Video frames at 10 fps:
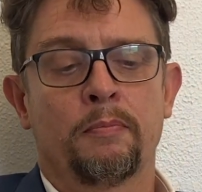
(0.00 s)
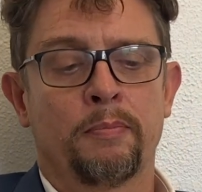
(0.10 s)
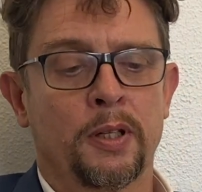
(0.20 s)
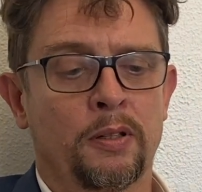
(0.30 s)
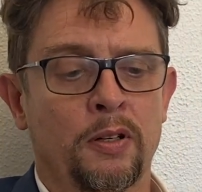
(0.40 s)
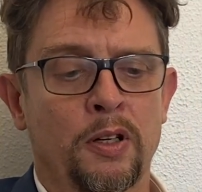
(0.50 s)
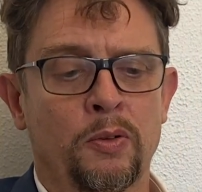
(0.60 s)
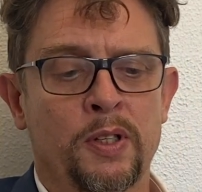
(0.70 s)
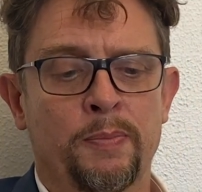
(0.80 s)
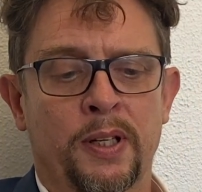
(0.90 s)
But along
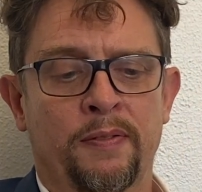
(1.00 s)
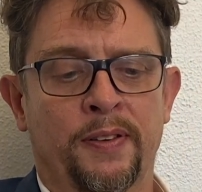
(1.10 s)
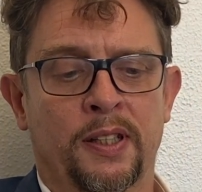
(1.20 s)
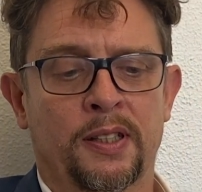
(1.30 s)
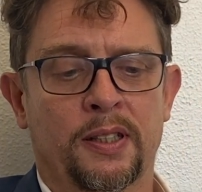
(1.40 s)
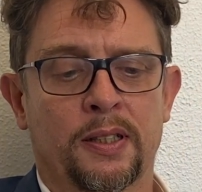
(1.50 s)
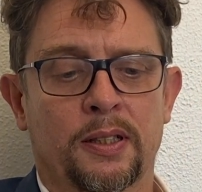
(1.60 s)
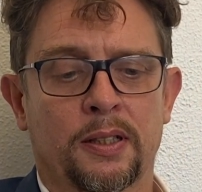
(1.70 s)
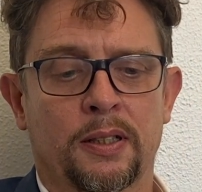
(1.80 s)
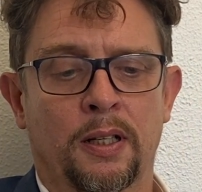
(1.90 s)
with benefits,
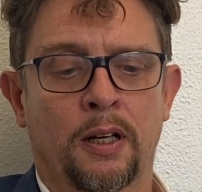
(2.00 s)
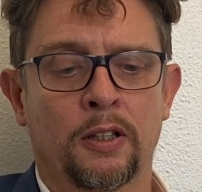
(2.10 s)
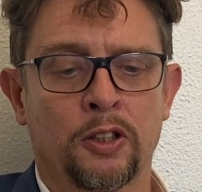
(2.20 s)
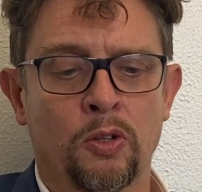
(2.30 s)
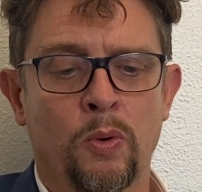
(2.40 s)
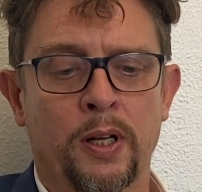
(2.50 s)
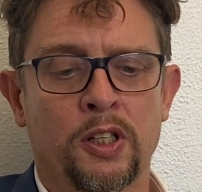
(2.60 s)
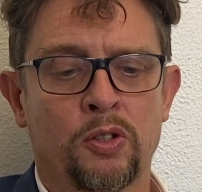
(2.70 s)
and no one